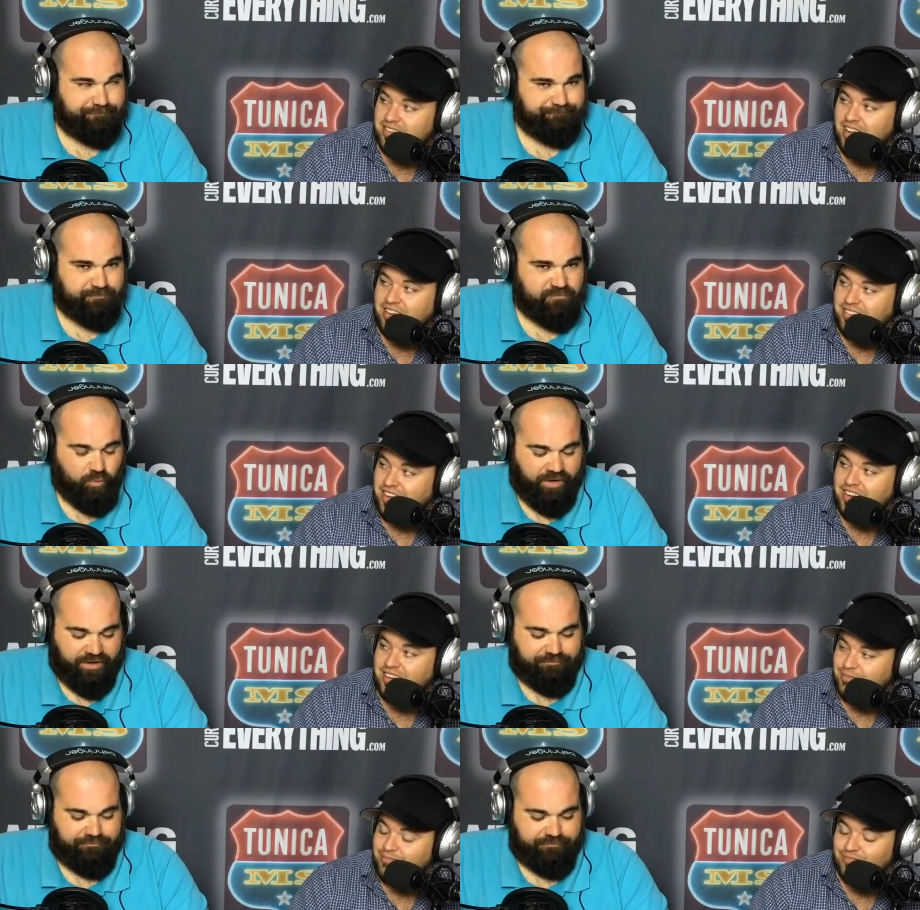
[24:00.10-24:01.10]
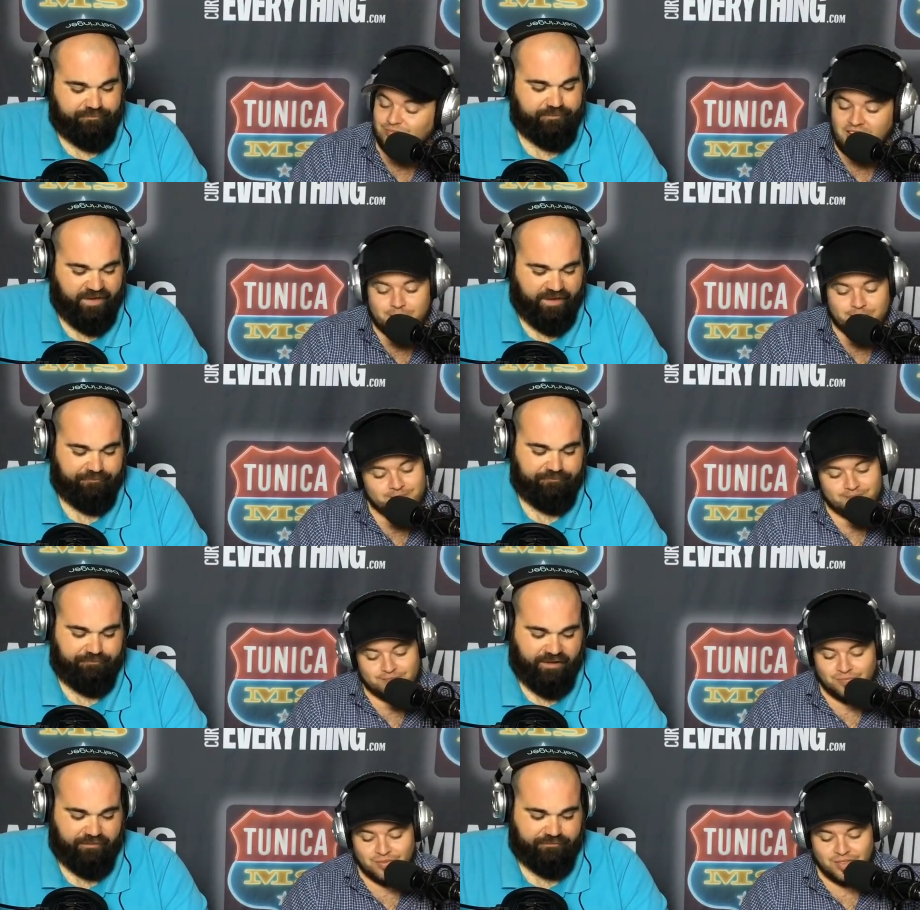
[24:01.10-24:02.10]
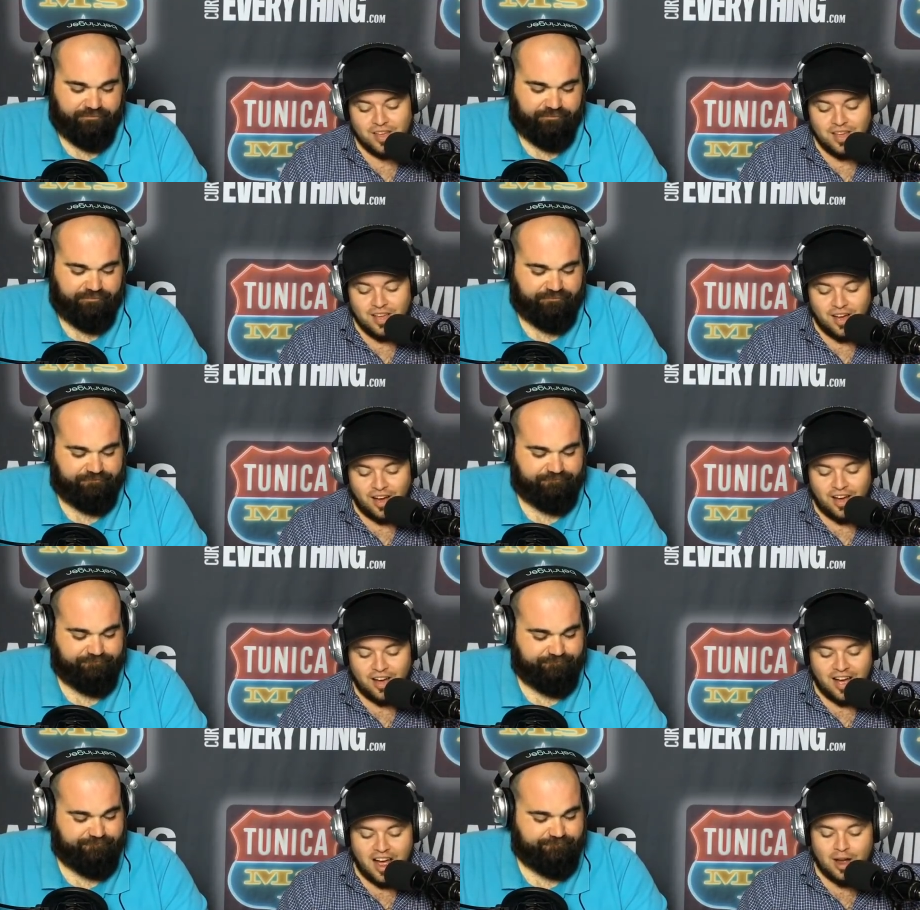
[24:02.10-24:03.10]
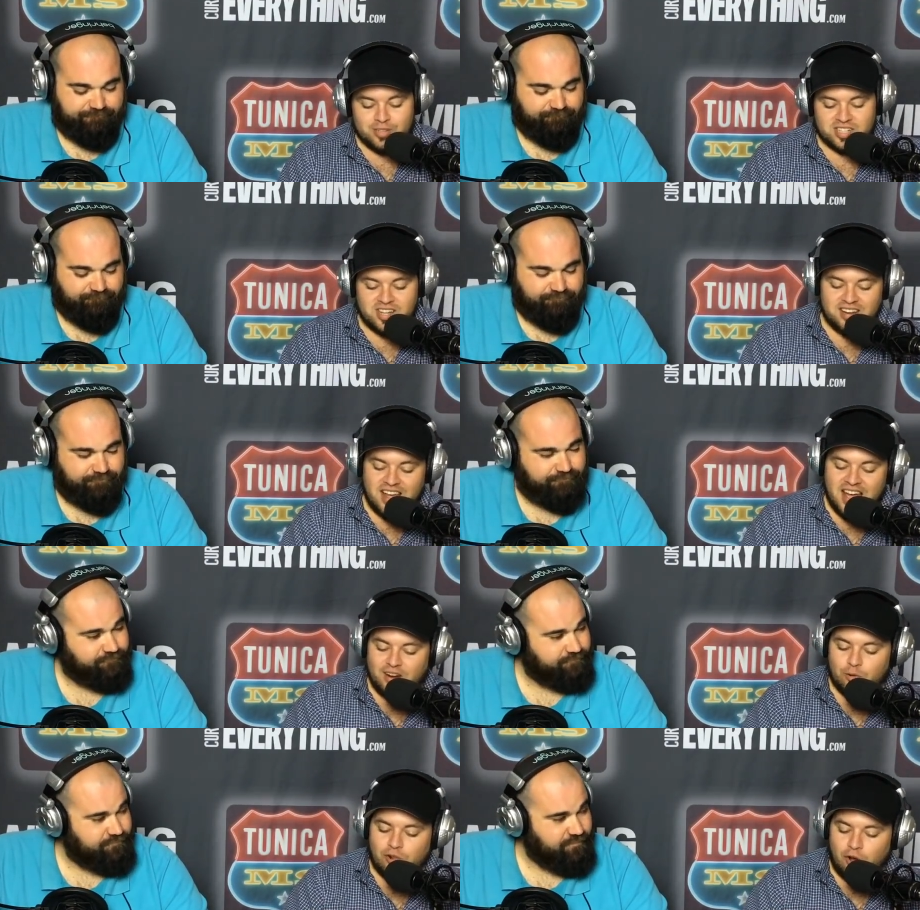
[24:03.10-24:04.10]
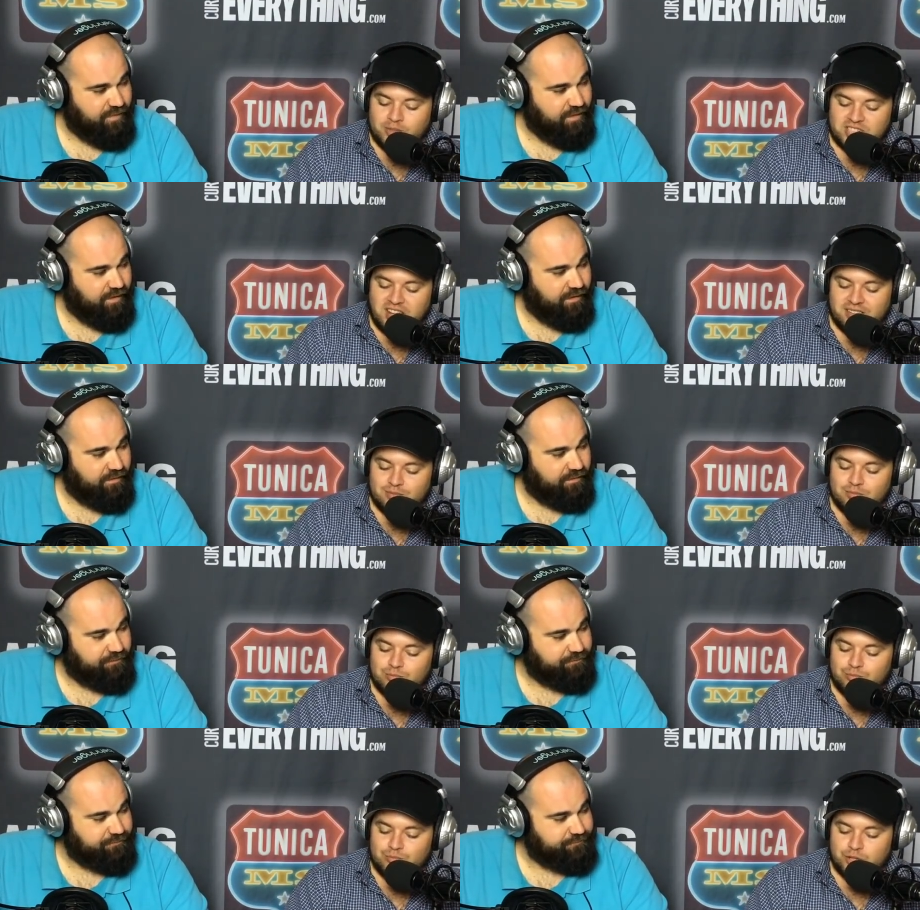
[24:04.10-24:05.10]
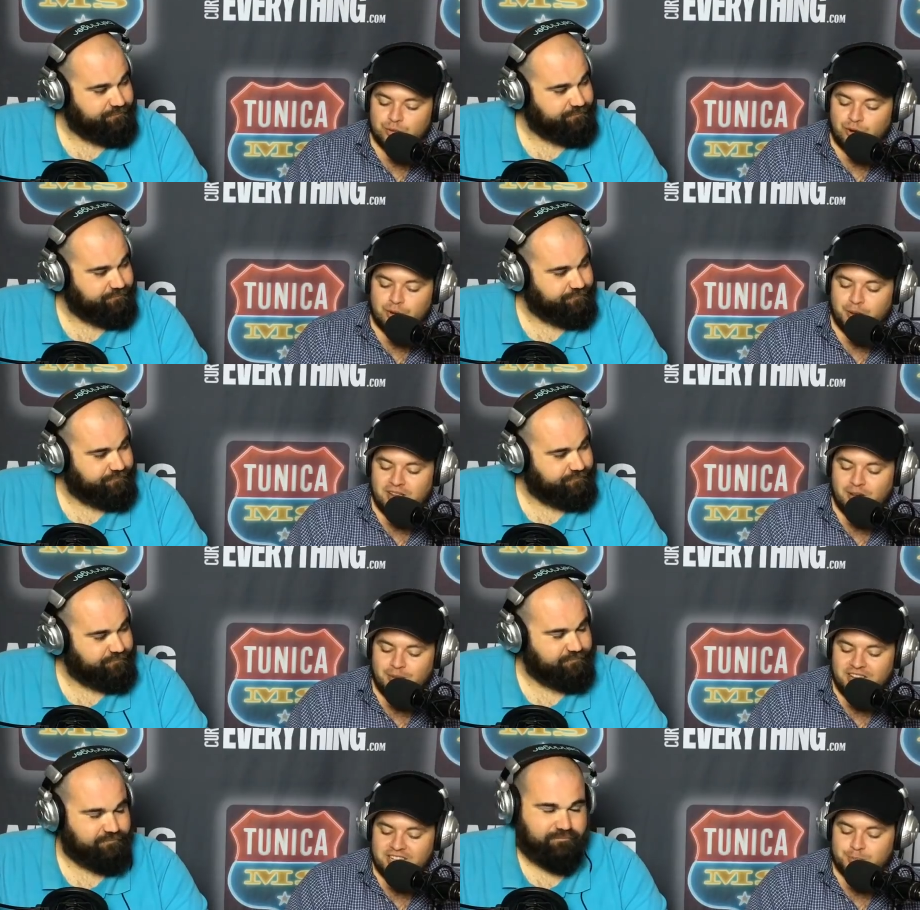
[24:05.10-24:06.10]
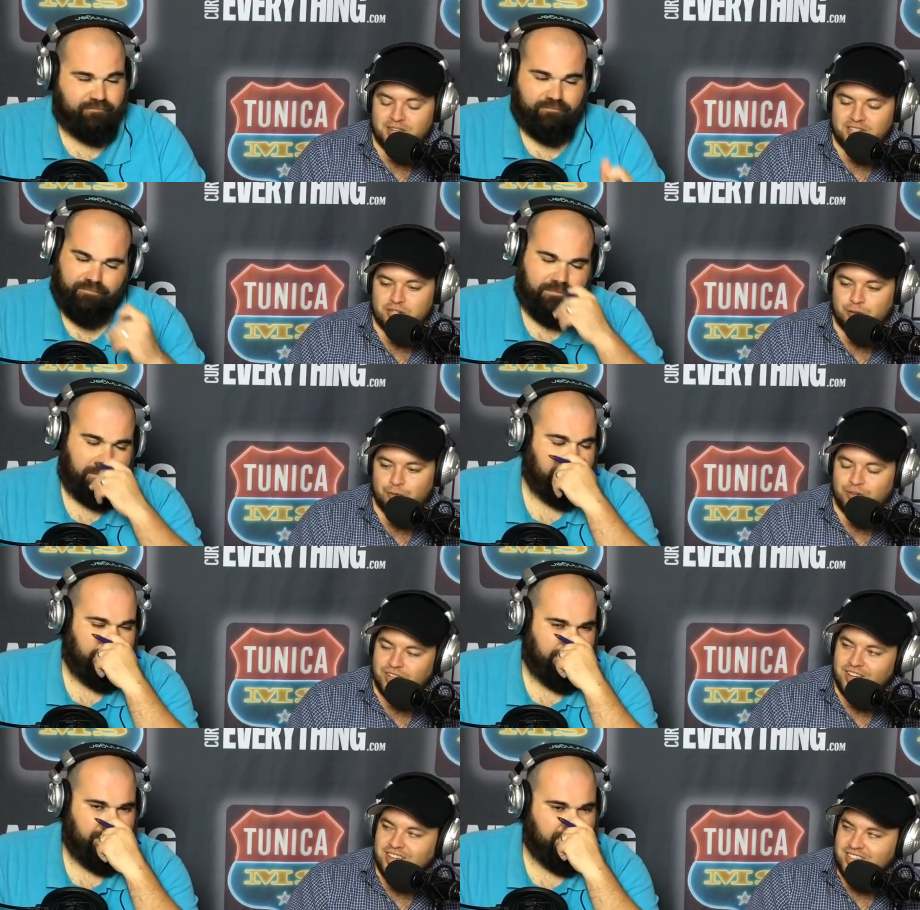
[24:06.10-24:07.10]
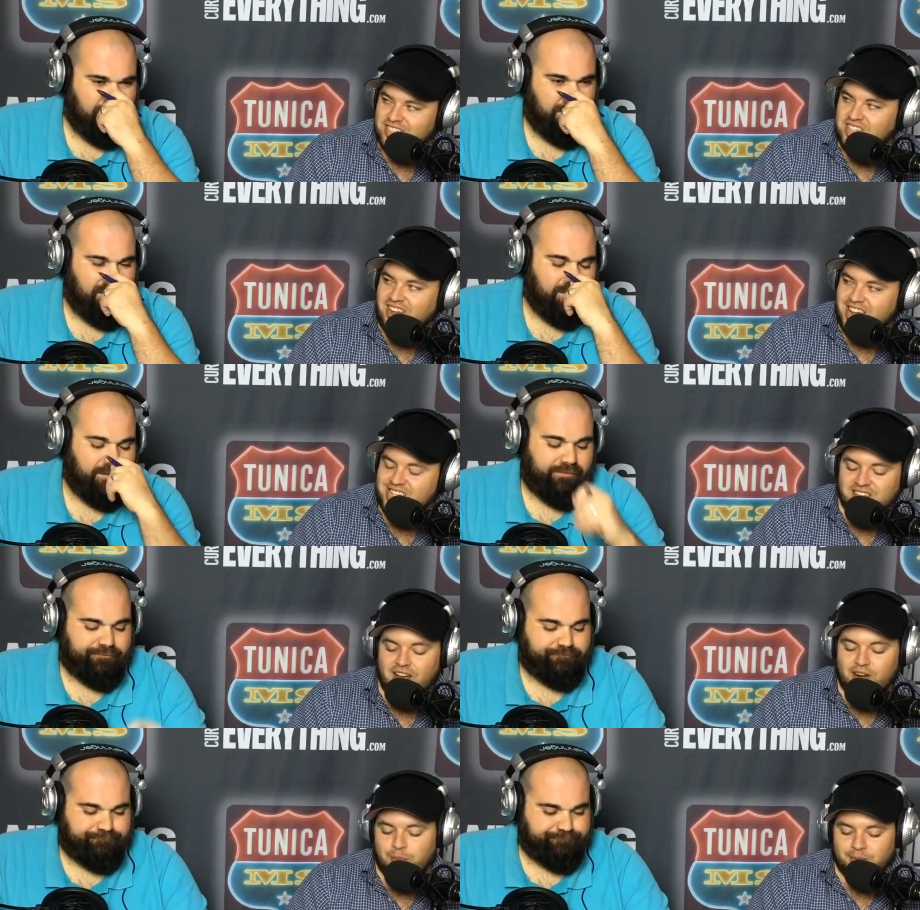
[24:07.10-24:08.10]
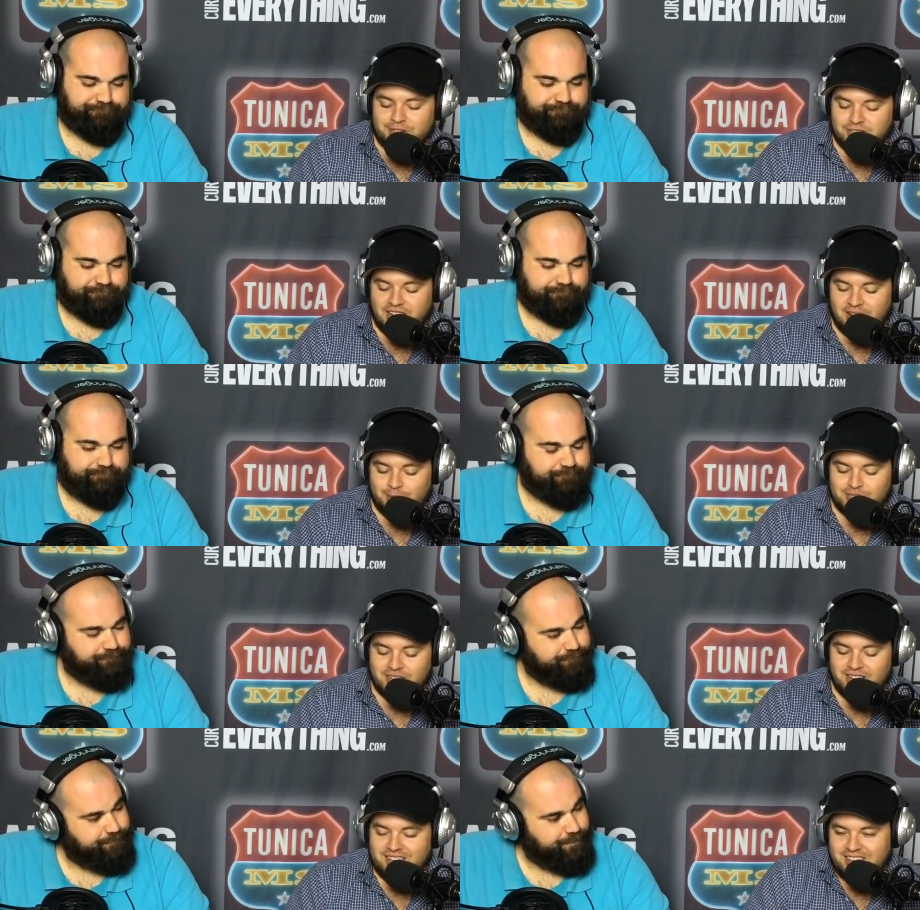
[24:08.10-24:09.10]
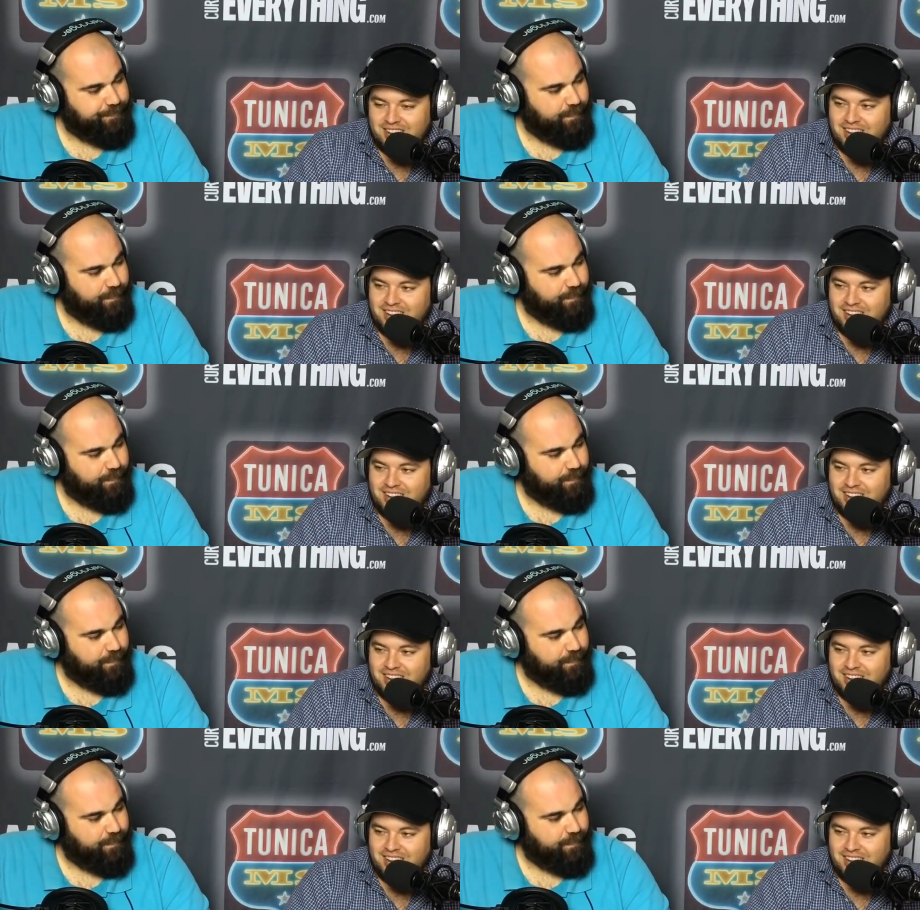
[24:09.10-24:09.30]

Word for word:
Speaker 1: and swinging. And, yeah, yeah, no. Uh, Iowa State at Oklahoma State, 2:30 p.m. ESPN two. This is the last of the honorable mention games. It